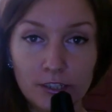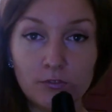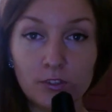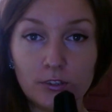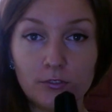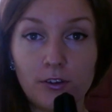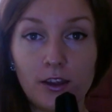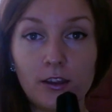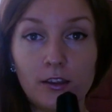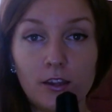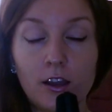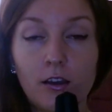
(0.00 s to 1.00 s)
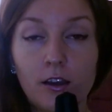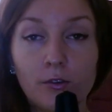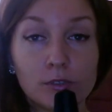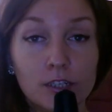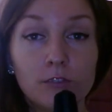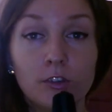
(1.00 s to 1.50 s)
even if I
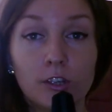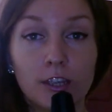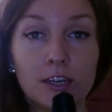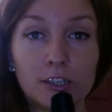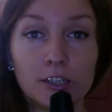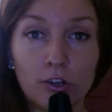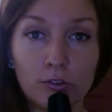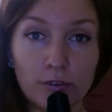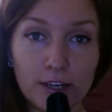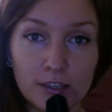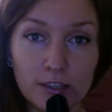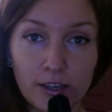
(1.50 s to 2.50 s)
was living in India already